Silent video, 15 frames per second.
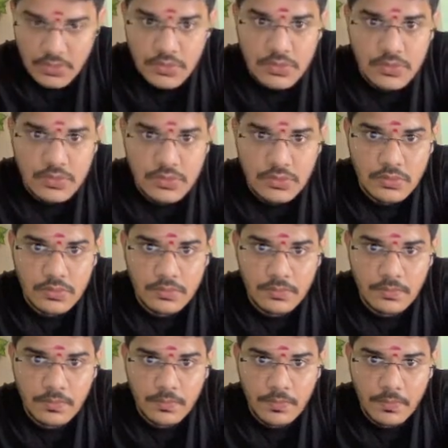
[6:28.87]
So
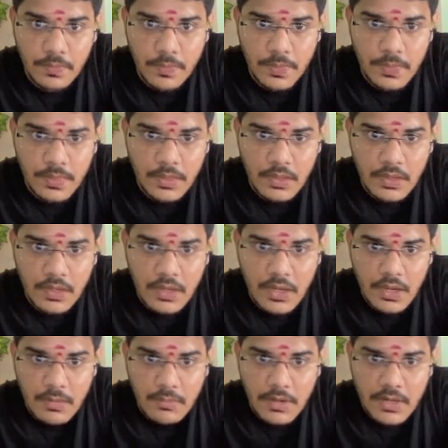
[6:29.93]

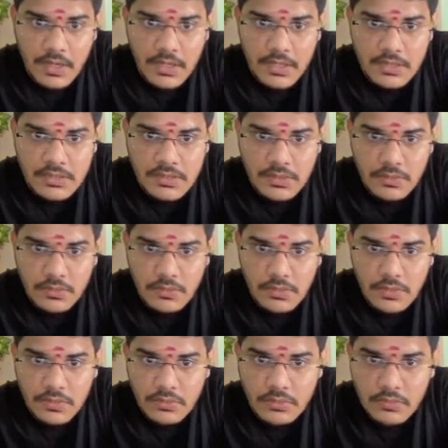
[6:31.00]
gamma D is
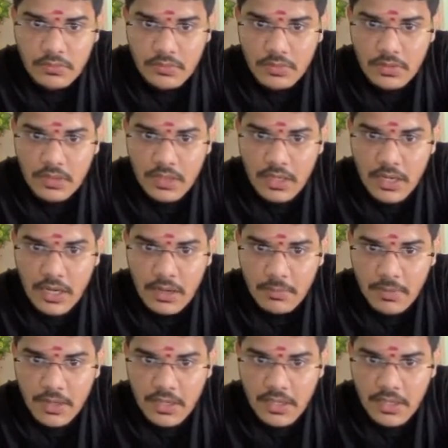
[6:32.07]
equal to
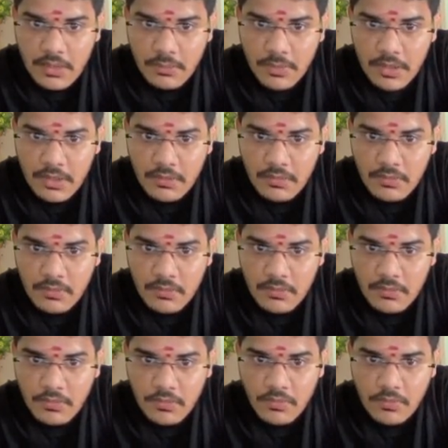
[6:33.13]
gamma T by
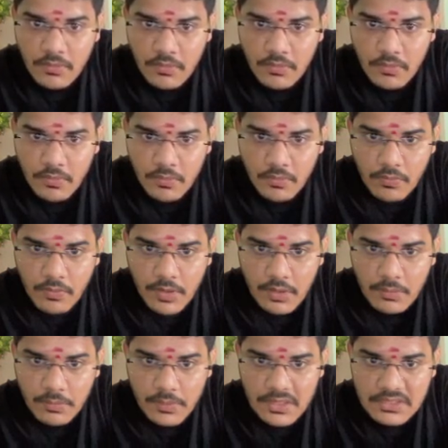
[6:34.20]

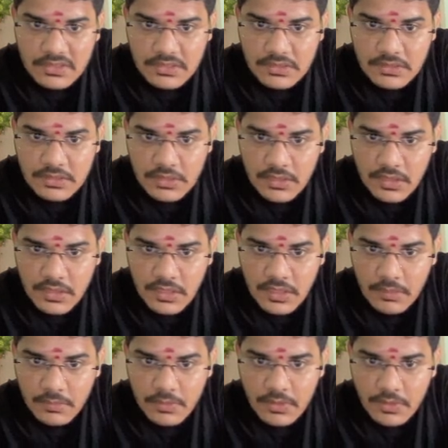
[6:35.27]
1 plus
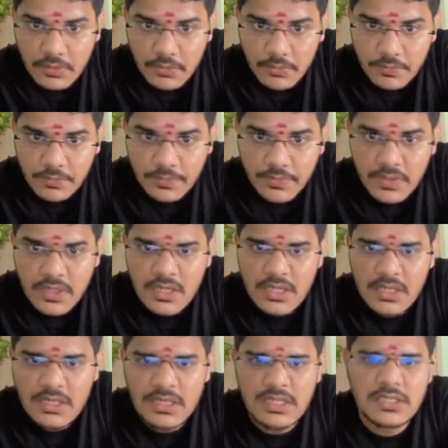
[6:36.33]
W.
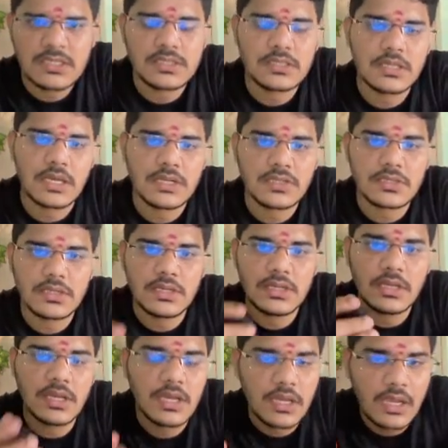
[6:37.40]
This
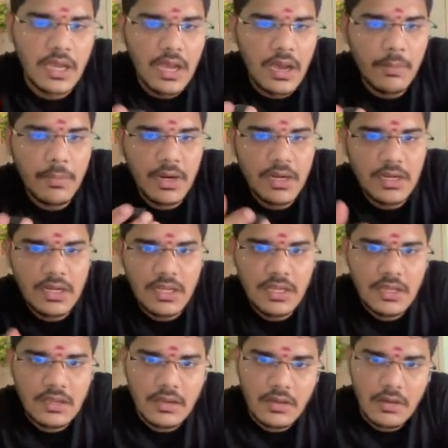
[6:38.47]
actually gamma
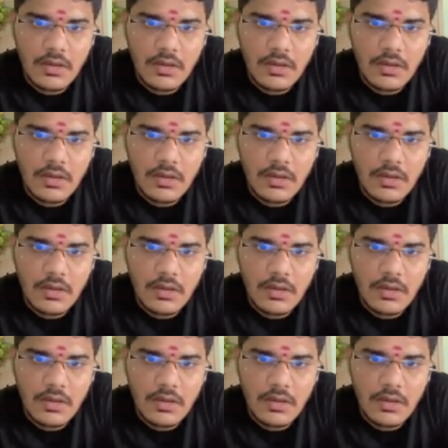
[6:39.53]
T